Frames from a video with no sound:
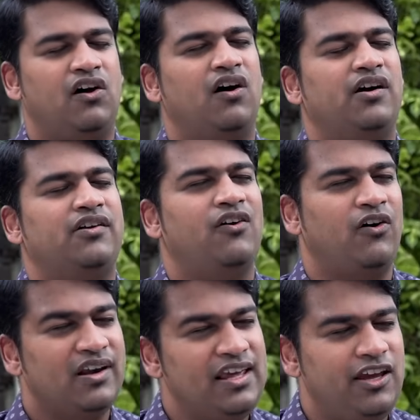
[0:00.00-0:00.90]
Lord,
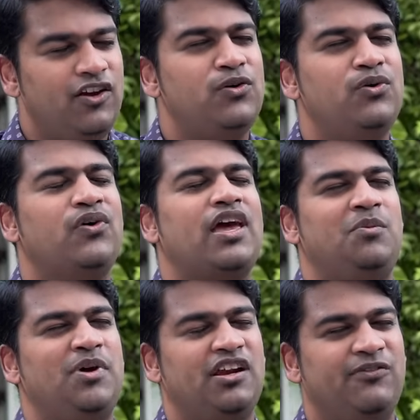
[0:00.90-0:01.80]
only you
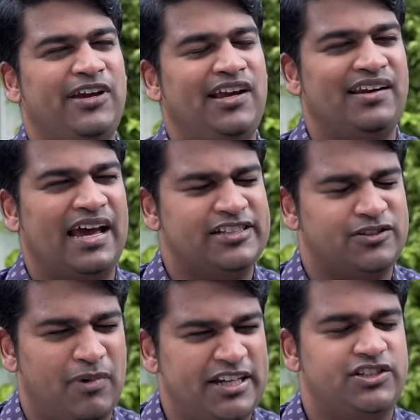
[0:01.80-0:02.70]
can be revealed
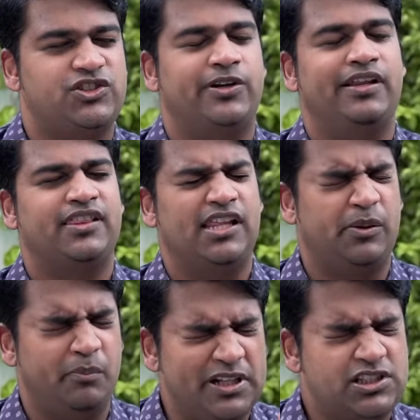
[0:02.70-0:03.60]
as my strength
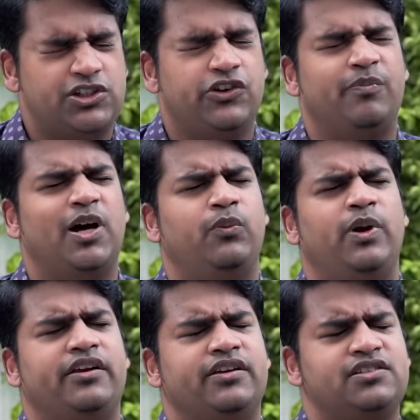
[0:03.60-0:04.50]
in the midst of my weakness.